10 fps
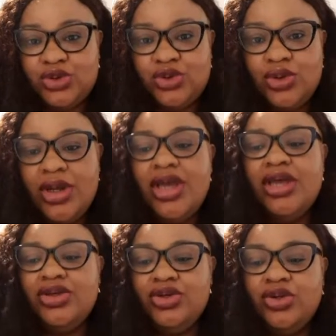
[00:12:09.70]
you,
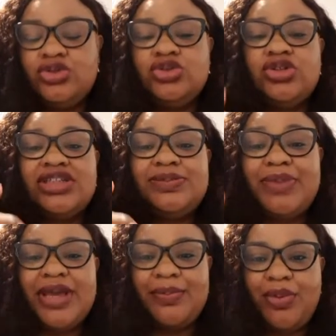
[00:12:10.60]
to just
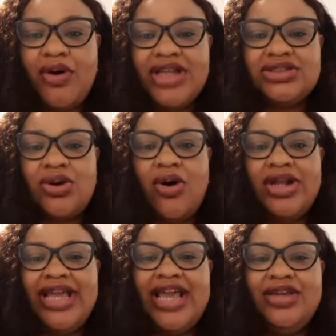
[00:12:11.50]
pinpoint
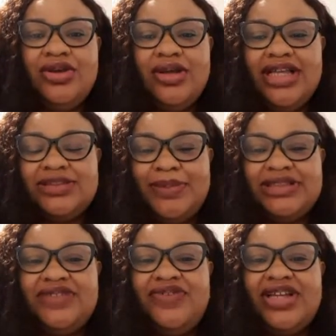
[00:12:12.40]
on a
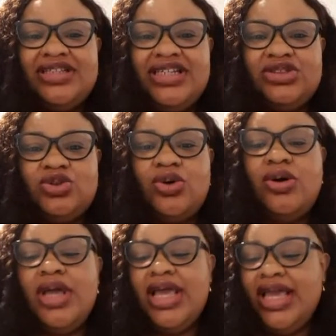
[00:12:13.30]
specific need.
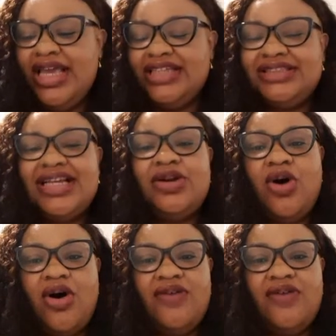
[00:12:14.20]
So instead
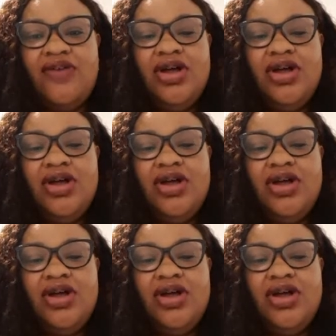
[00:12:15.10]
of